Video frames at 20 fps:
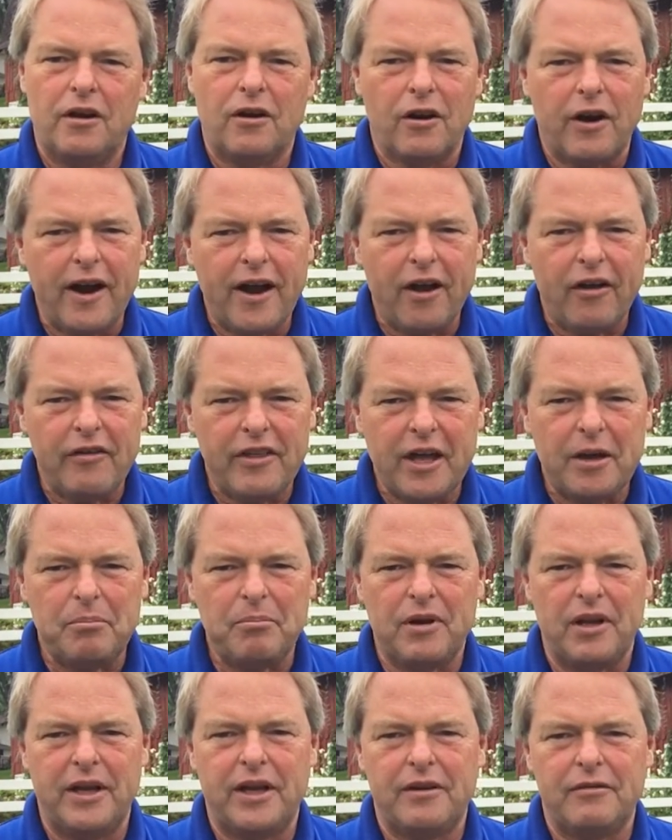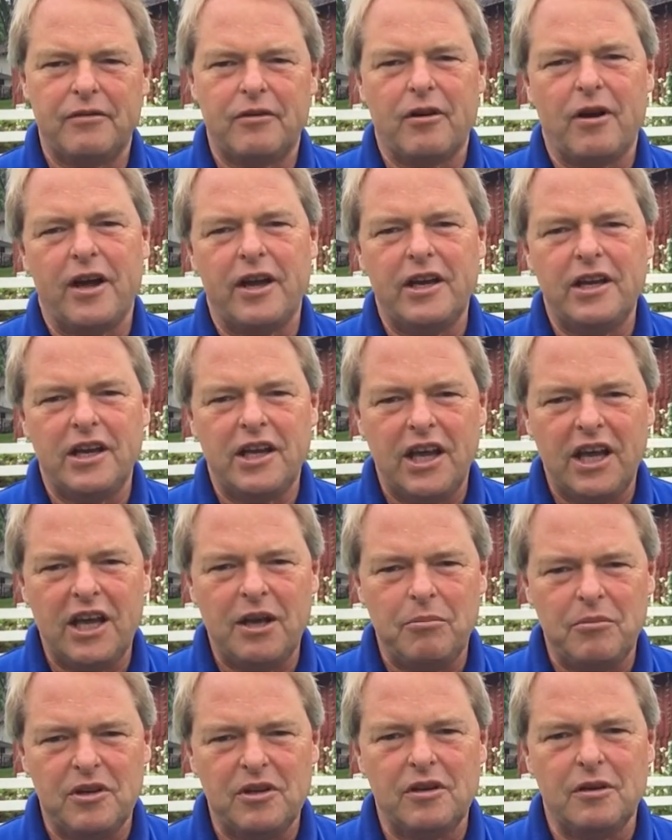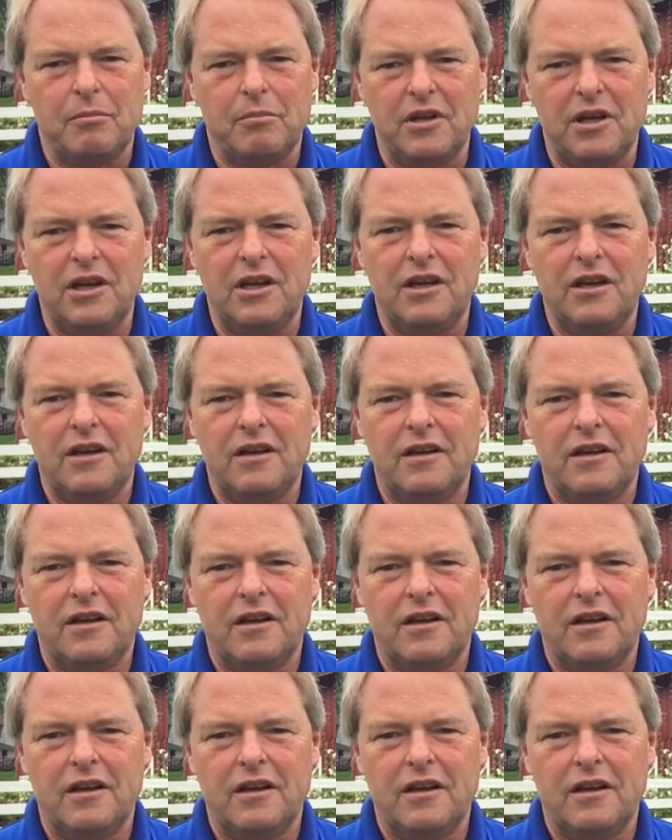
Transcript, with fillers: or how that plant variety came into being?